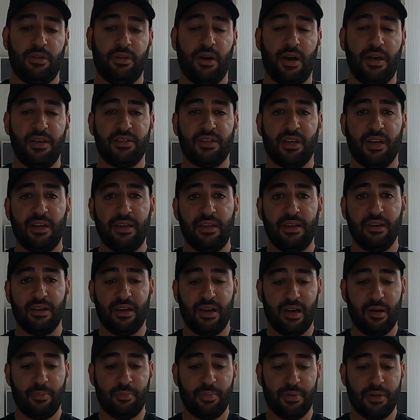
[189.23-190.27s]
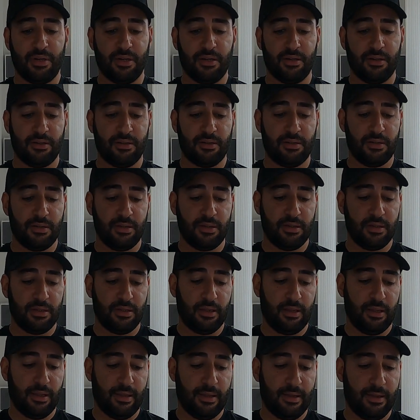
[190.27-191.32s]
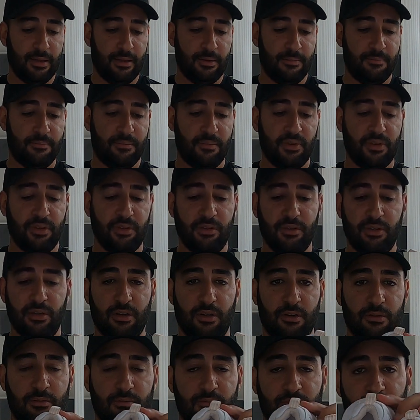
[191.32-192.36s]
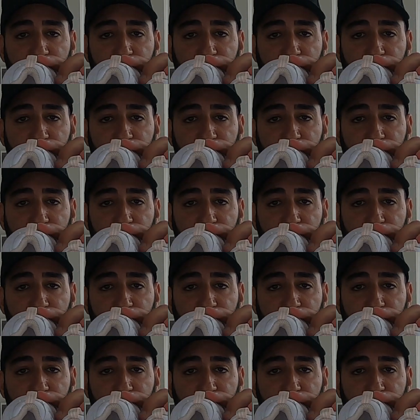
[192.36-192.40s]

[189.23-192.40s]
nice clean upper, um, you know,